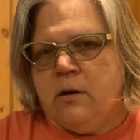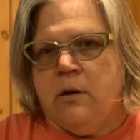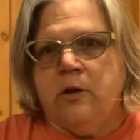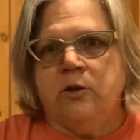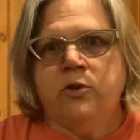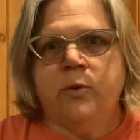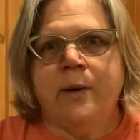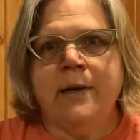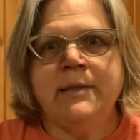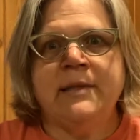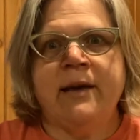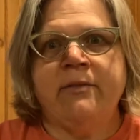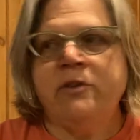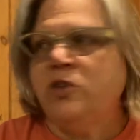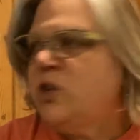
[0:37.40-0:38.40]

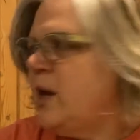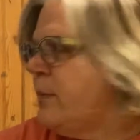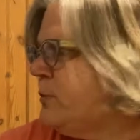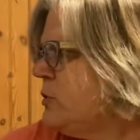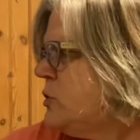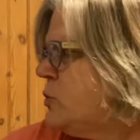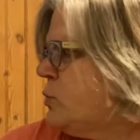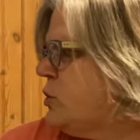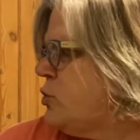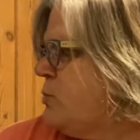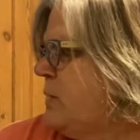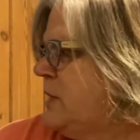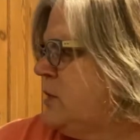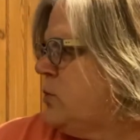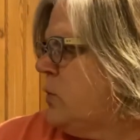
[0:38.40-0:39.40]
27 chapters, which
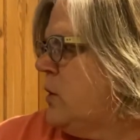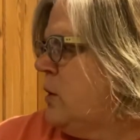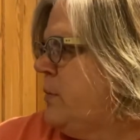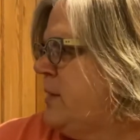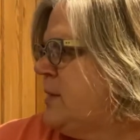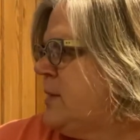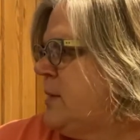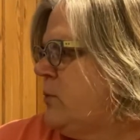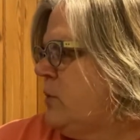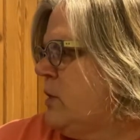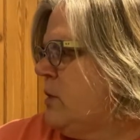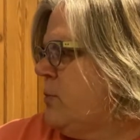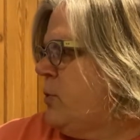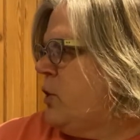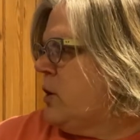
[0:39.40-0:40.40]
means we're going to be done with
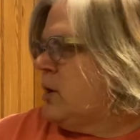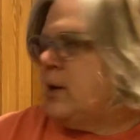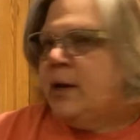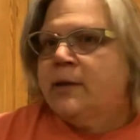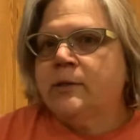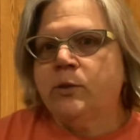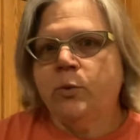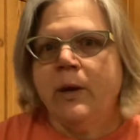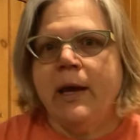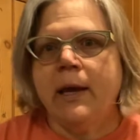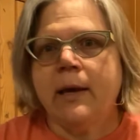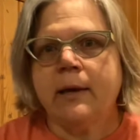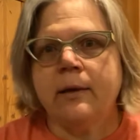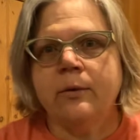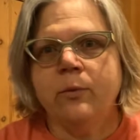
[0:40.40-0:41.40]
the book next
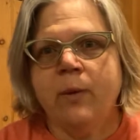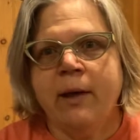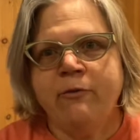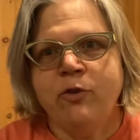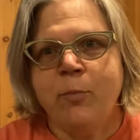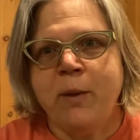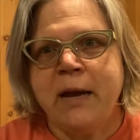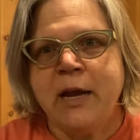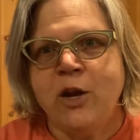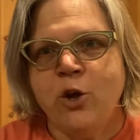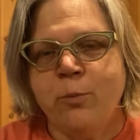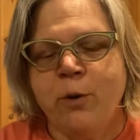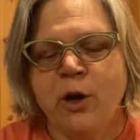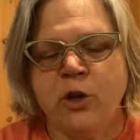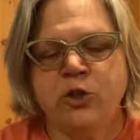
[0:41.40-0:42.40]
week. We'll have to pick a
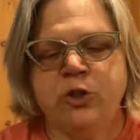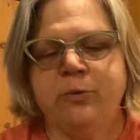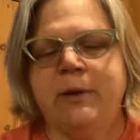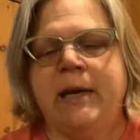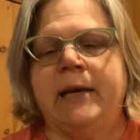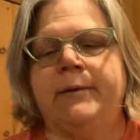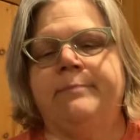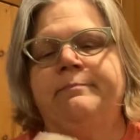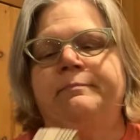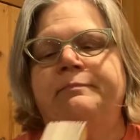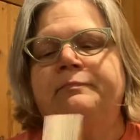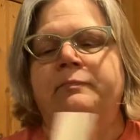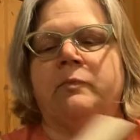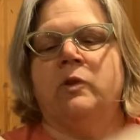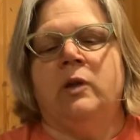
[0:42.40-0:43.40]
new book to read.
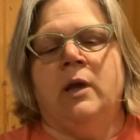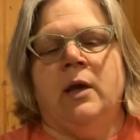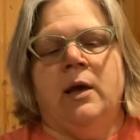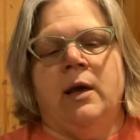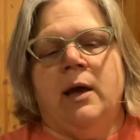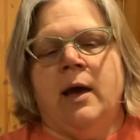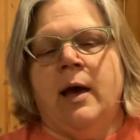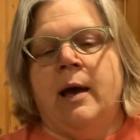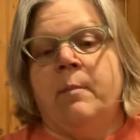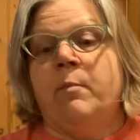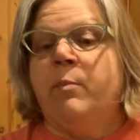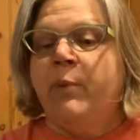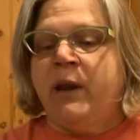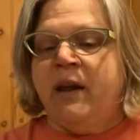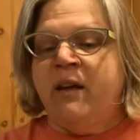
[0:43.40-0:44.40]

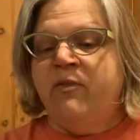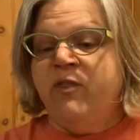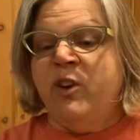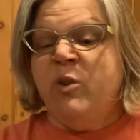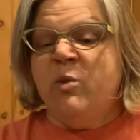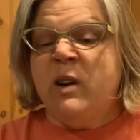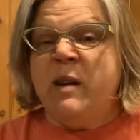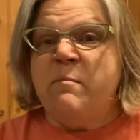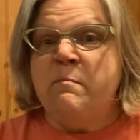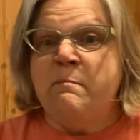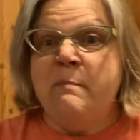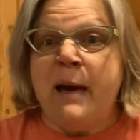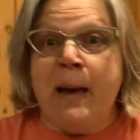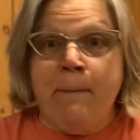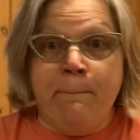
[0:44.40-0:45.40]
But if you
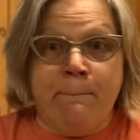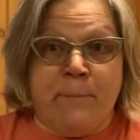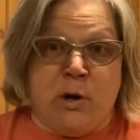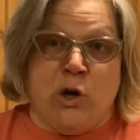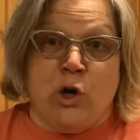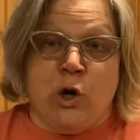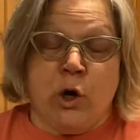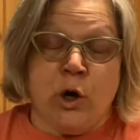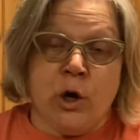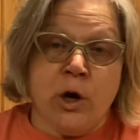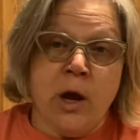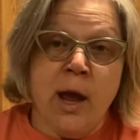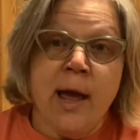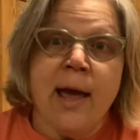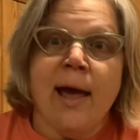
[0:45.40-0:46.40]

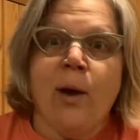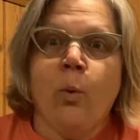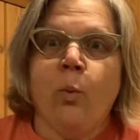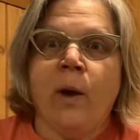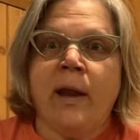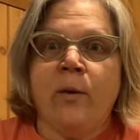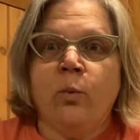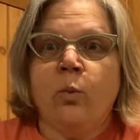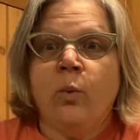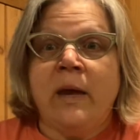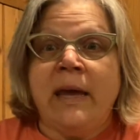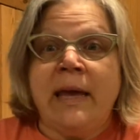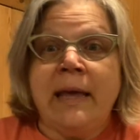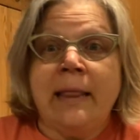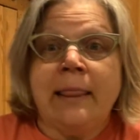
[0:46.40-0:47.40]
remember, when
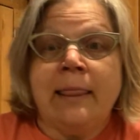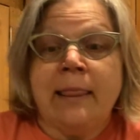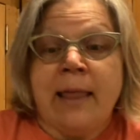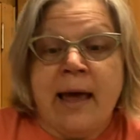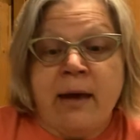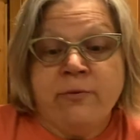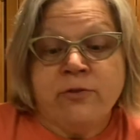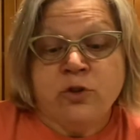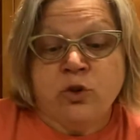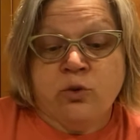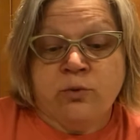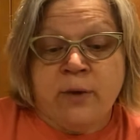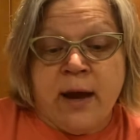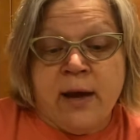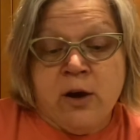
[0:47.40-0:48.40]
we left
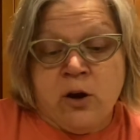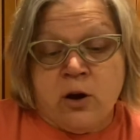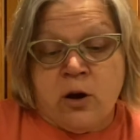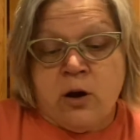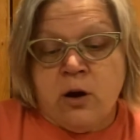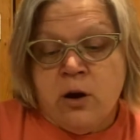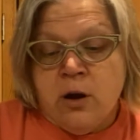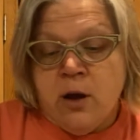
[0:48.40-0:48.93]
Gregor,